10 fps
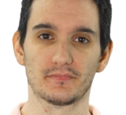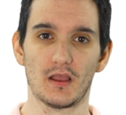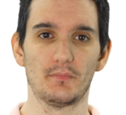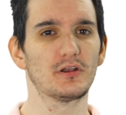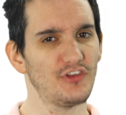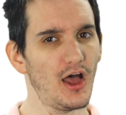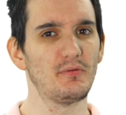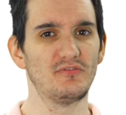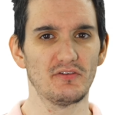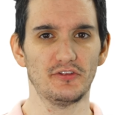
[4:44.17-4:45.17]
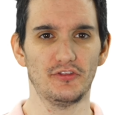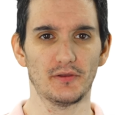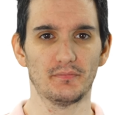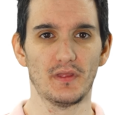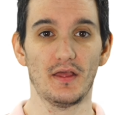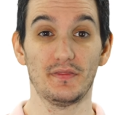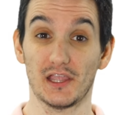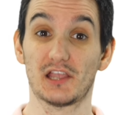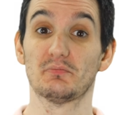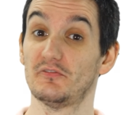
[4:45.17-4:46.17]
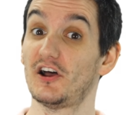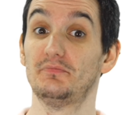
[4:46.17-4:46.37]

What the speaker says: But on top of everything, they can provide